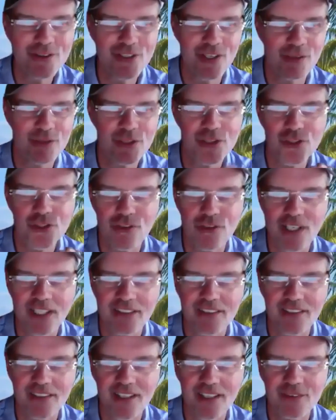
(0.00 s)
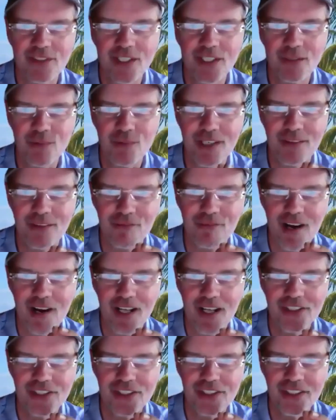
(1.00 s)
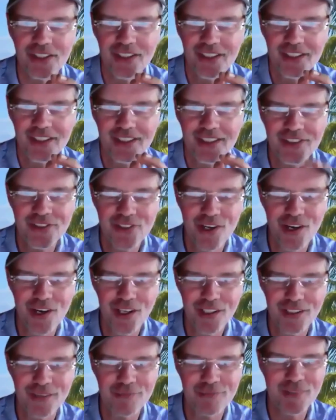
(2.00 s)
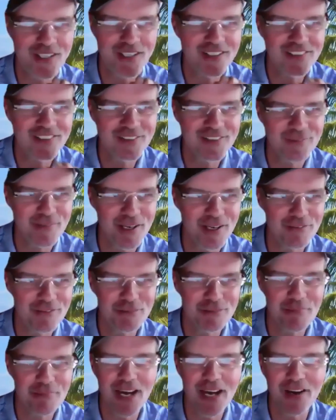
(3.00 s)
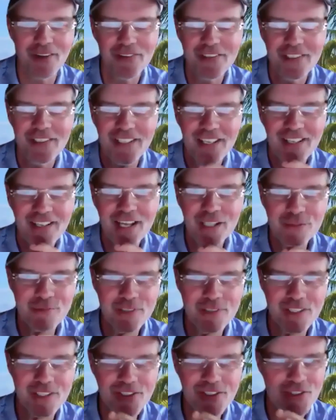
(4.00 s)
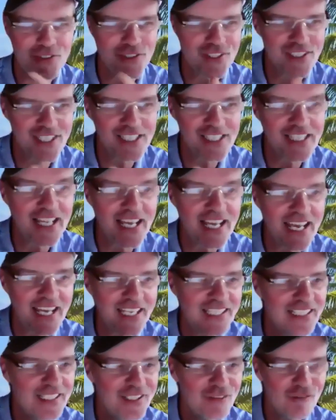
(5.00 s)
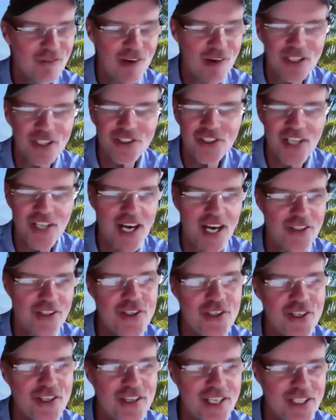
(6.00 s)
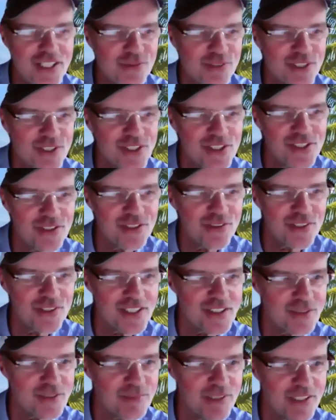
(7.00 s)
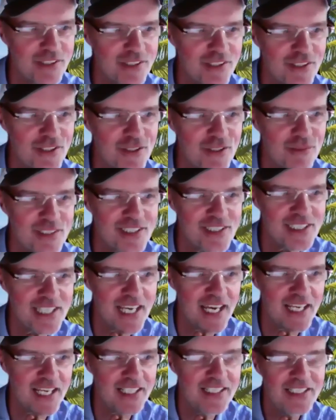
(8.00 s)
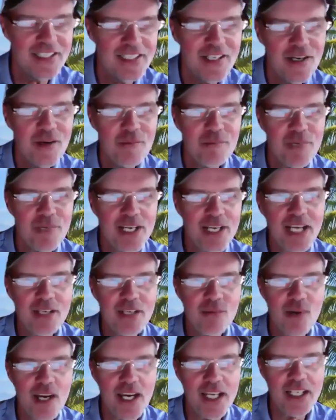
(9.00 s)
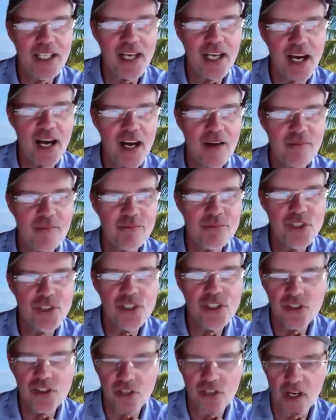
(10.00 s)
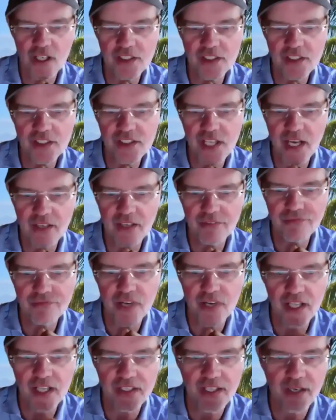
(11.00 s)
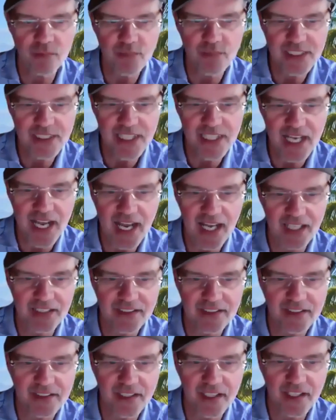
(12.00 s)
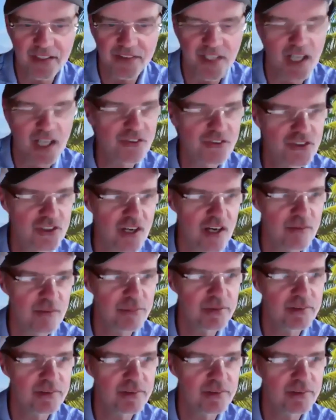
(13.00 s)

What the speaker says: I was tricked. I was like, wait, Rodger is talking, but nothing's coming out of his mouth. That's because there's a delay. Rodger and I are new to this. We're just doing this to be good humans again. But anyway, just thought it's kind of fun that we tagged Donald Trump,